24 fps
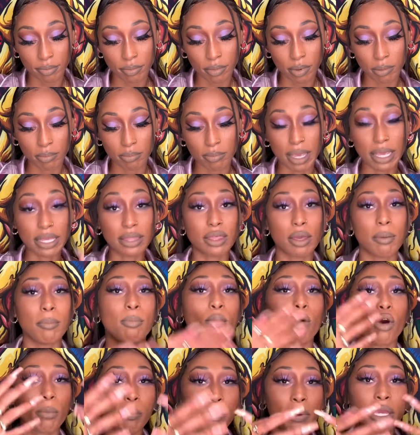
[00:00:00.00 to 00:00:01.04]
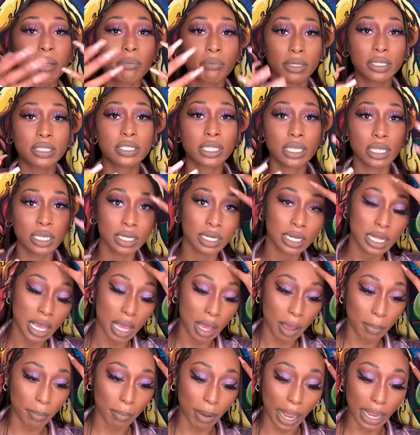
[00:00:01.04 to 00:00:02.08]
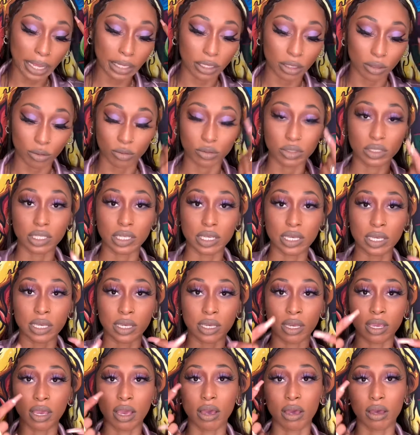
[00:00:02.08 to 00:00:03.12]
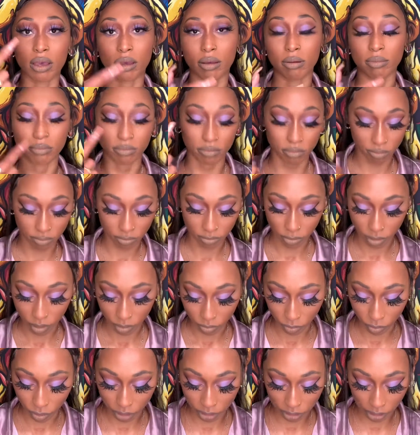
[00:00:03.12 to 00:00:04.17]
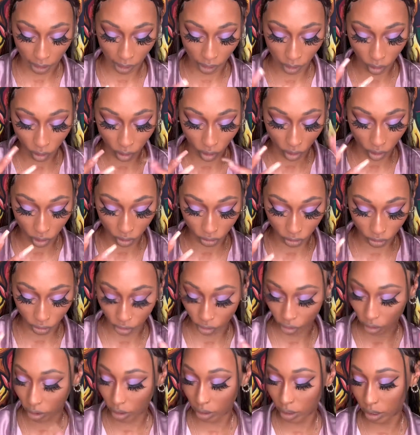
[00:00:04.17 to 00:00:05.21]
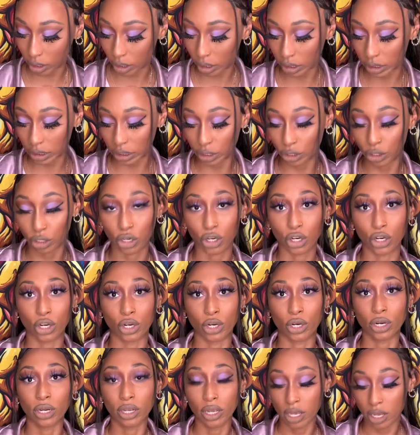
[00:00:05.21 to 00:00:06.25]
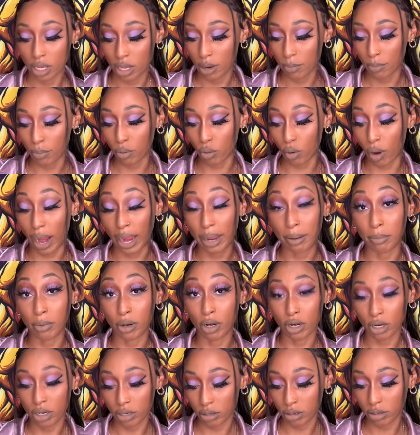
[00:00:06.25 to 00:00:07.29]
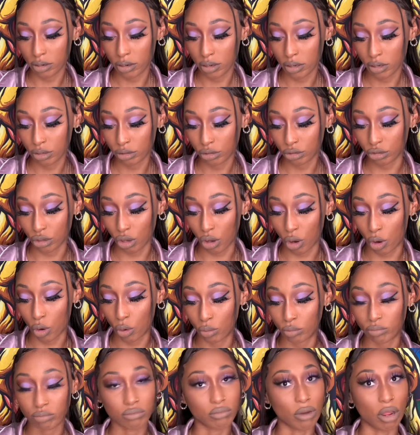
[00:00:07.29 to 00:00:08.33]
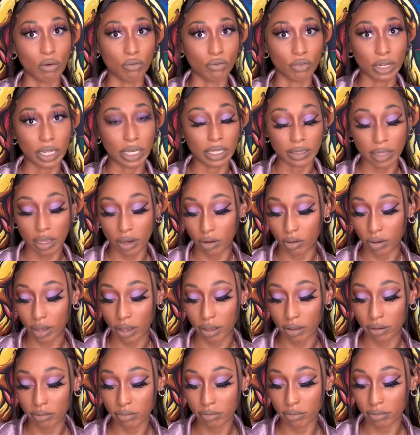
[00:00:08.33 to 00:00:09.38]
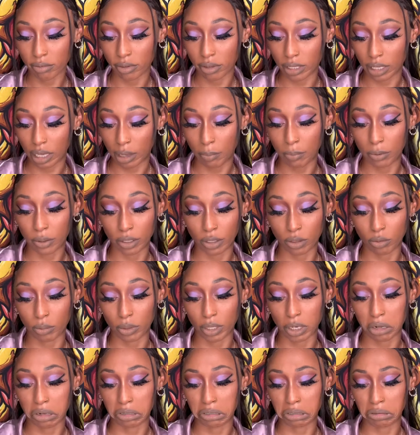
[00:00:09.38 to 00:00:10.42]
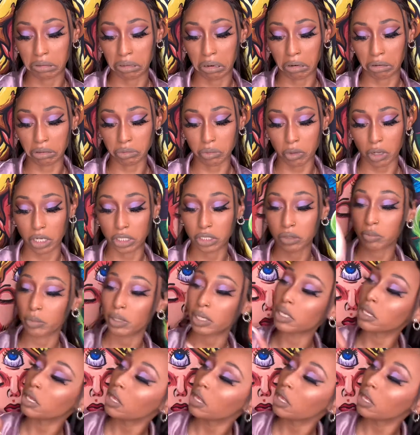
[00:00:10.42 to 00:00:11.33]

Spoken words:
make them more pigmented by using, what is that called? Your glitter primer. So don't forget that, okay? I think I put a little bit on our Swatch, but